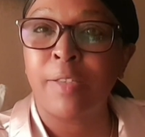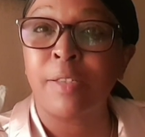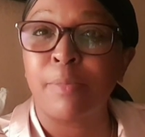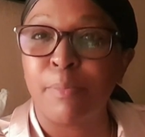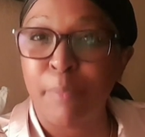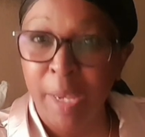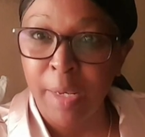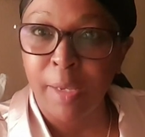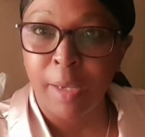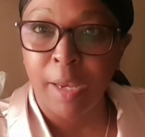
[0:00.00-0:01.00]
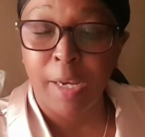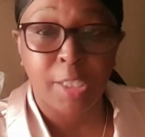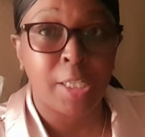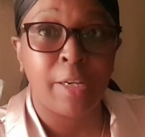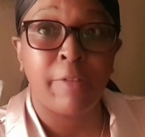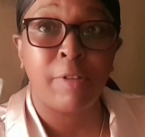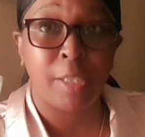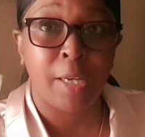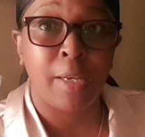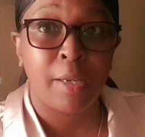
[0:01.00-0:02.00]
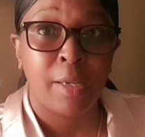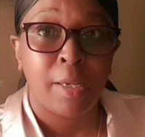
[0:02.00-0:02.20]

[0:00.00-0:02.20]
has a meaning each and every day.